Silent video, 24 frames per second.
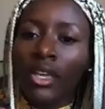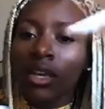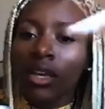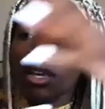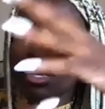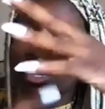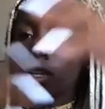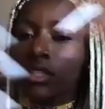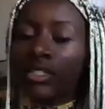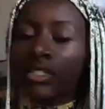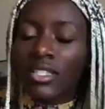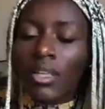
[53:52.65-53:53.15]

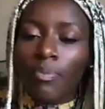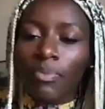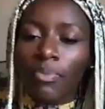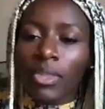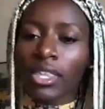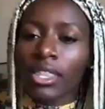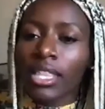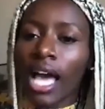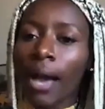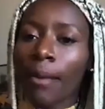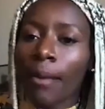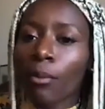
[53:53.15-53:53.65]
something
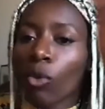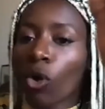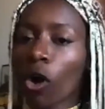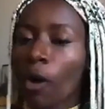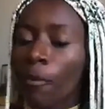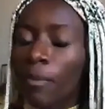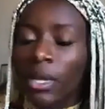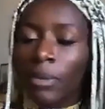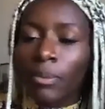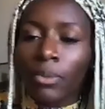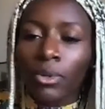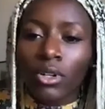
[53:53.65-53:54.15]
that more
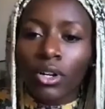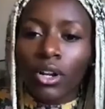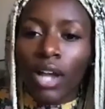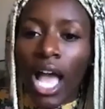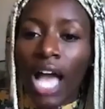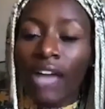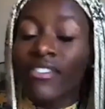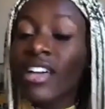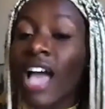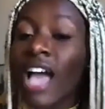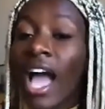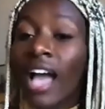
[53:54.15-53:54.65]
people
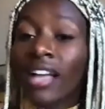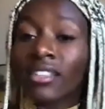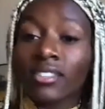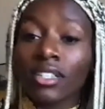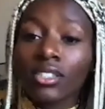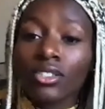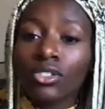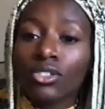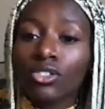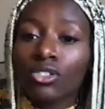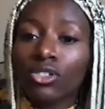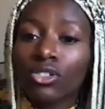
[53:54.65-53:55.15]
have
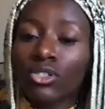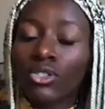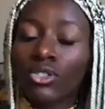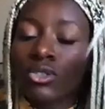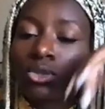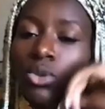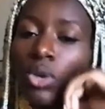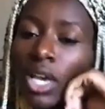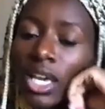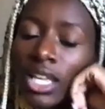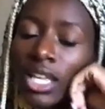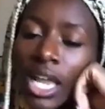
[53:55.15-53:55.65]
access to,
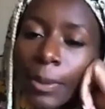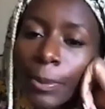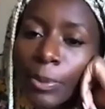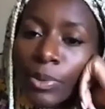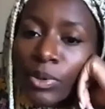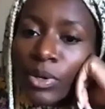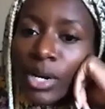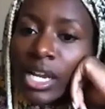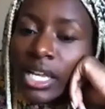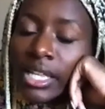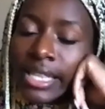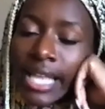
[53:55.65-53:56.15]
and I
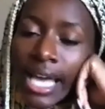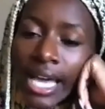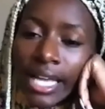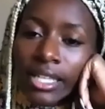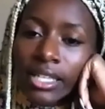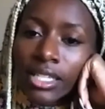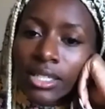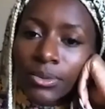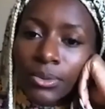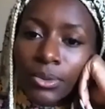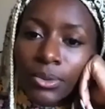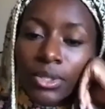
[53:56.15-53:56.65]
pray that
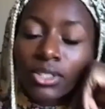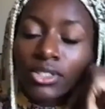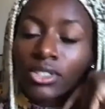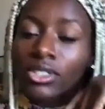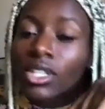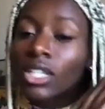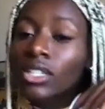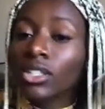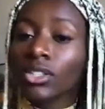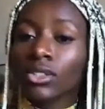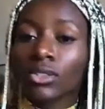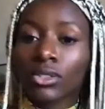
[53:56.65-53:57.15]
it will
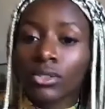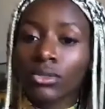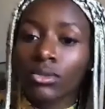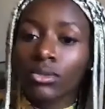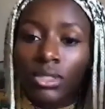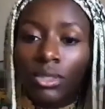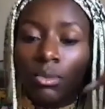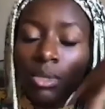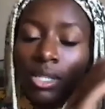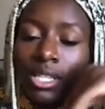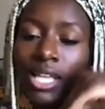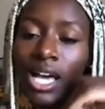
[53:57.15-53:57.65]
continue
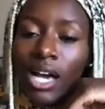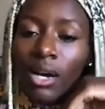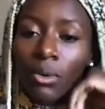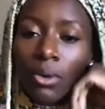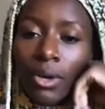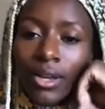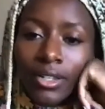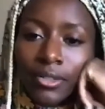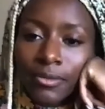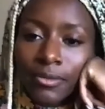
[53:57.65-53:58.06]
to be that way.